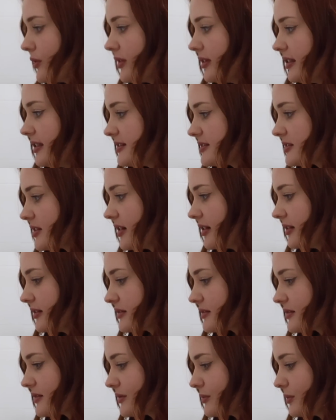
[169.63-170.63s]
on these
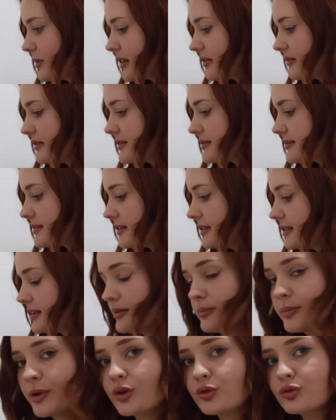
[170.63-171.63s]
tiles where it's a
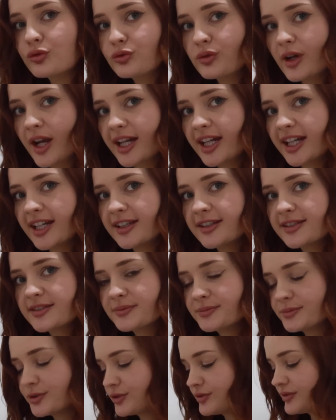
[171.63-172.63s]
little bit ragged
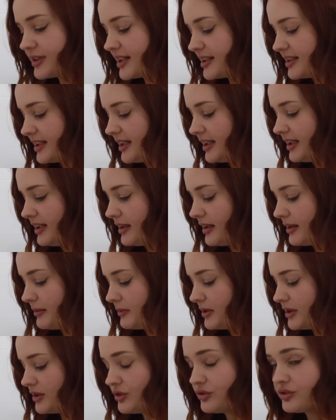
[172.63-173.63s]
already, I'm
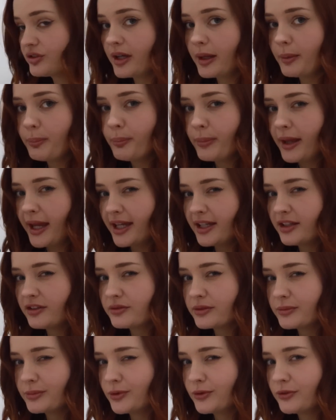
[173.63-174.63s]
going to try paint
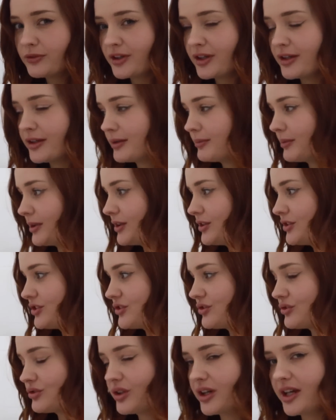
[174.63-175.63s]
remover. I'm going to
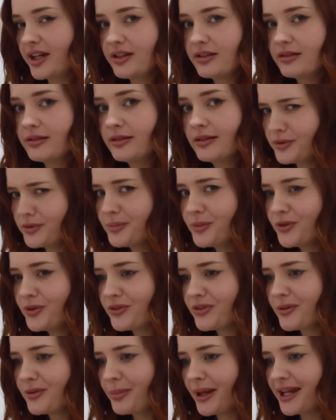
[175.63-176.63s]
just try and
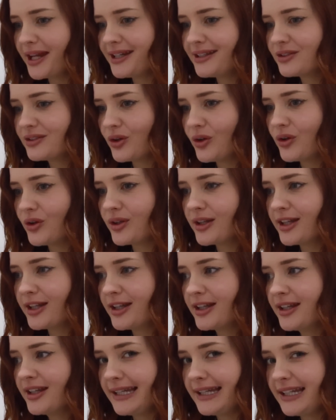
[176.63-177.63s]
remove the paint
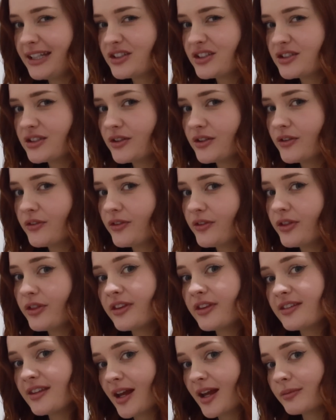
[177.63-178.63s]
on each of
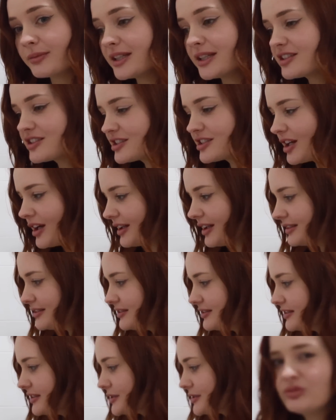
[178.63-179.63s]
the damaged
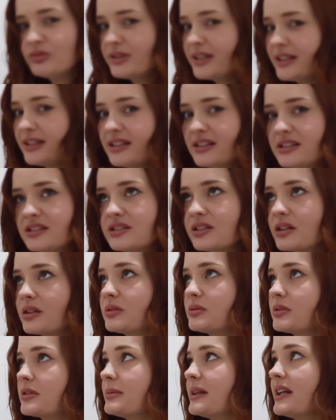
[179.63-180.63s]
tiles. Really don't
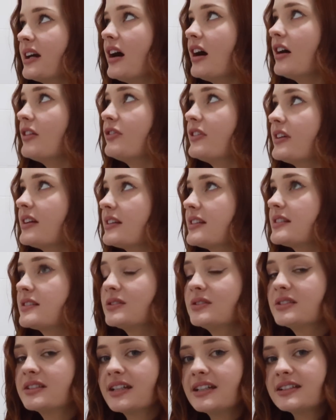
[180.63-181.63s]
want to be huffing this
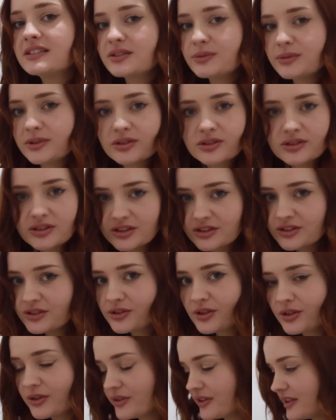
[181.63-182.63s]
all day, so we're not going to do
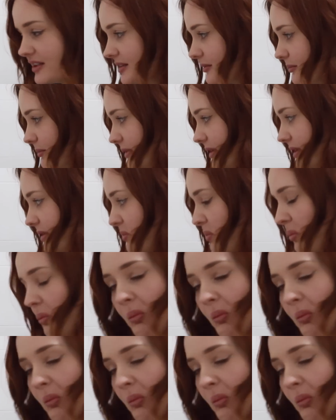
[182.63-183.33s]
the whole thing, but